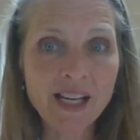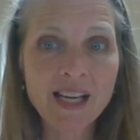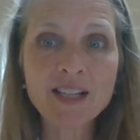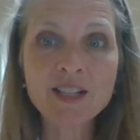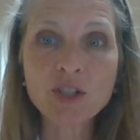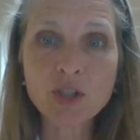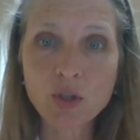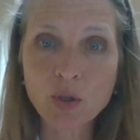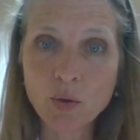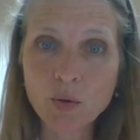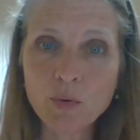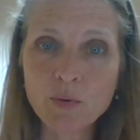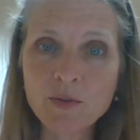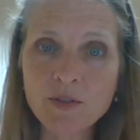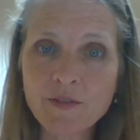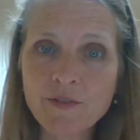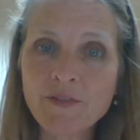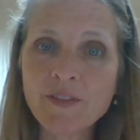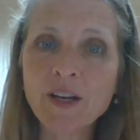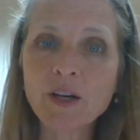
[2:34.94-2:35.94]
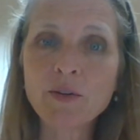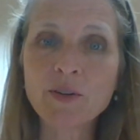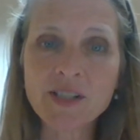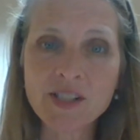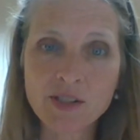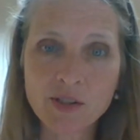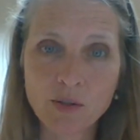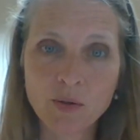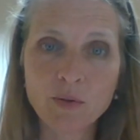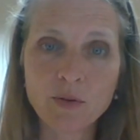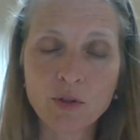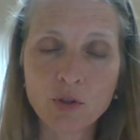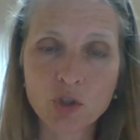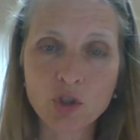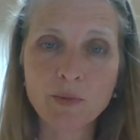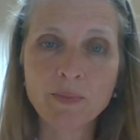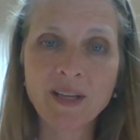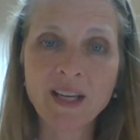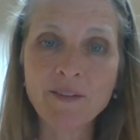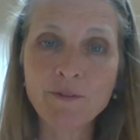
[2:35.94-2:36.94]
will stay tuned, very soon there
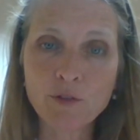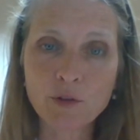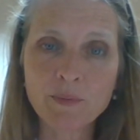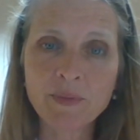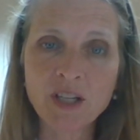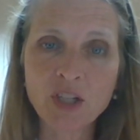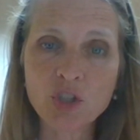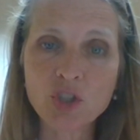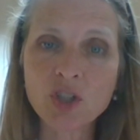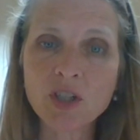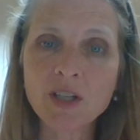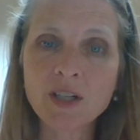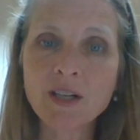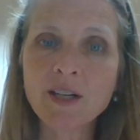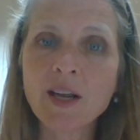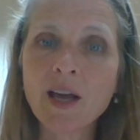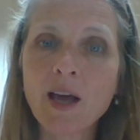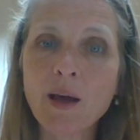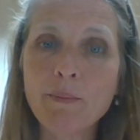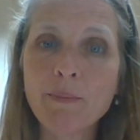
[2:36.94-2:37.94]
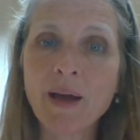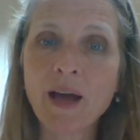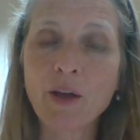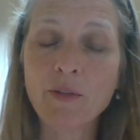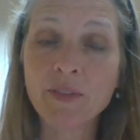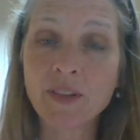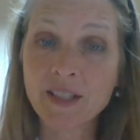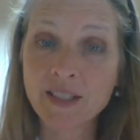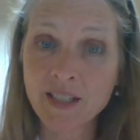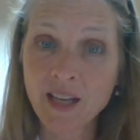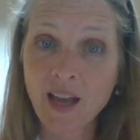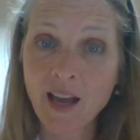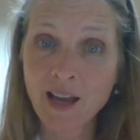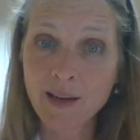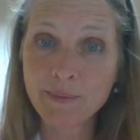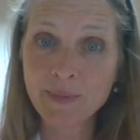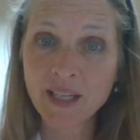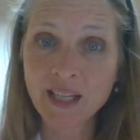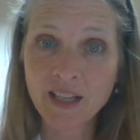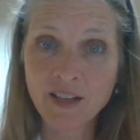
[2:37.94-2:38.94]
should be information about the
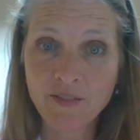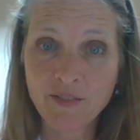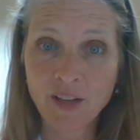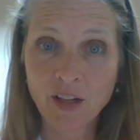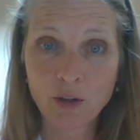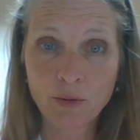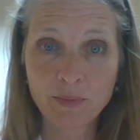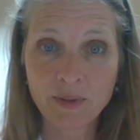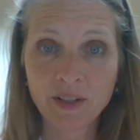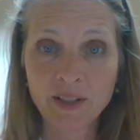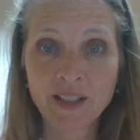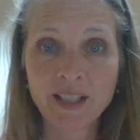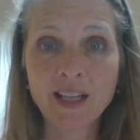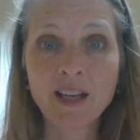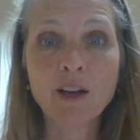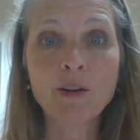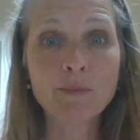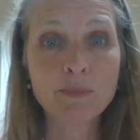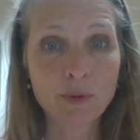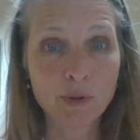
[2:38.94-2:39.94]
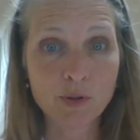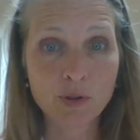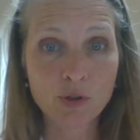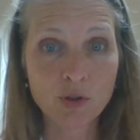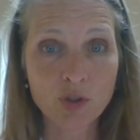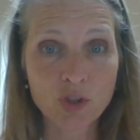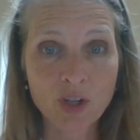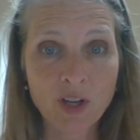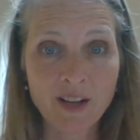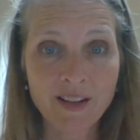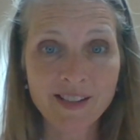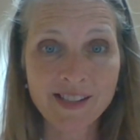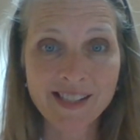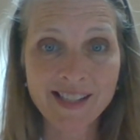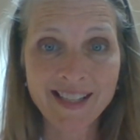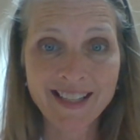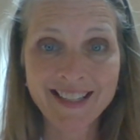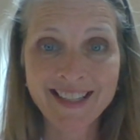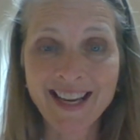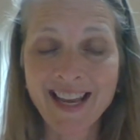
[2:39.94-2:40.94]
timing and availability of booster shots,
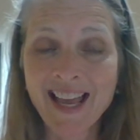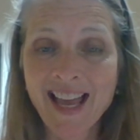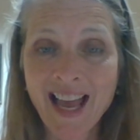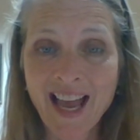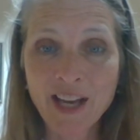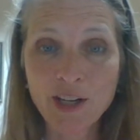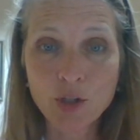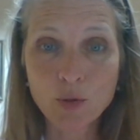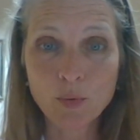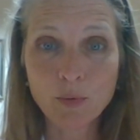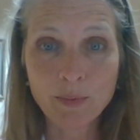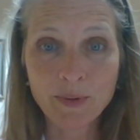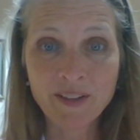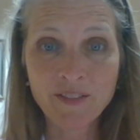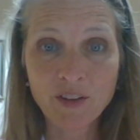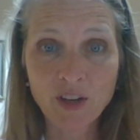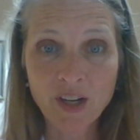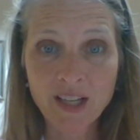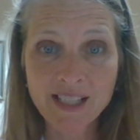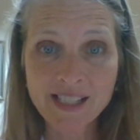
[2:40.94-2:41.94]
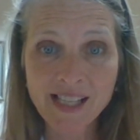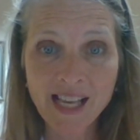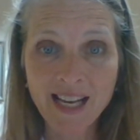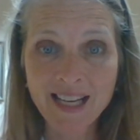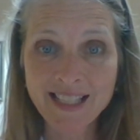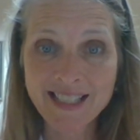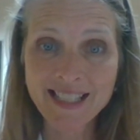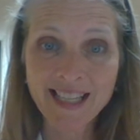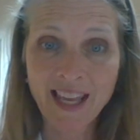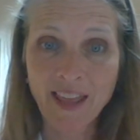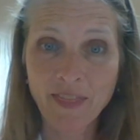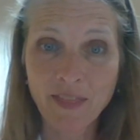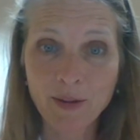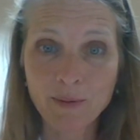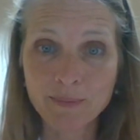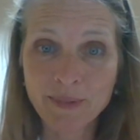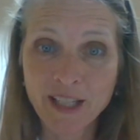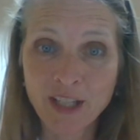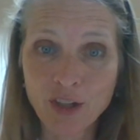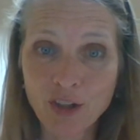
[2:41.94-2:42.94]
and I know we'll be very excited to get
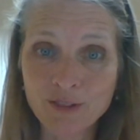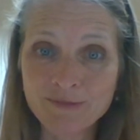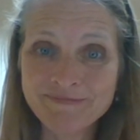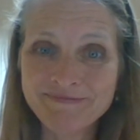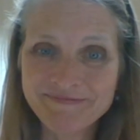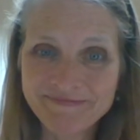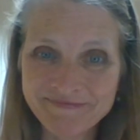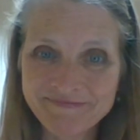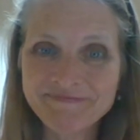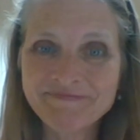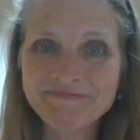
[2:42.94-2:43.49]
them here.